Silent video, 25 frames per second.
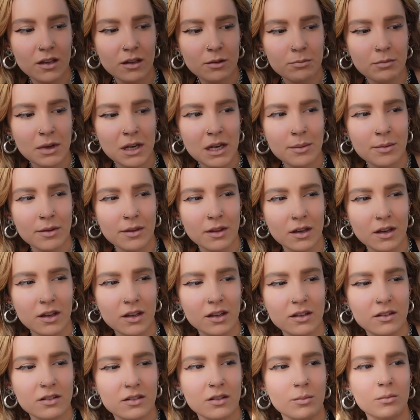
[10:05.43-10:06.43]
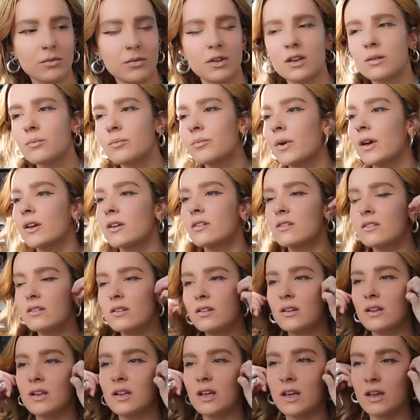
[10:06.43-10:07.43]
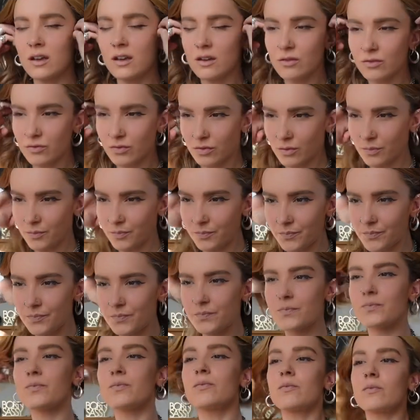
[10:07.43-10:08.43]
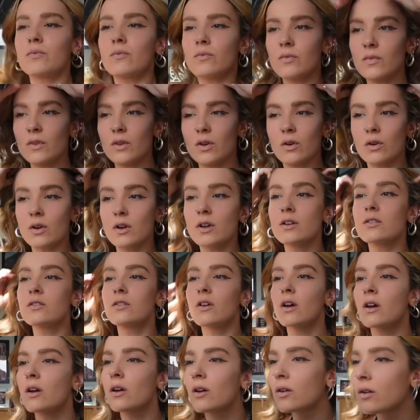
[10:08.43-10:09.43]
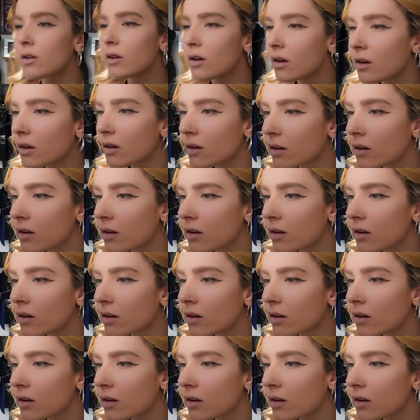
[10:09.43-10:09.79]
maybe that is something best to leave on its own.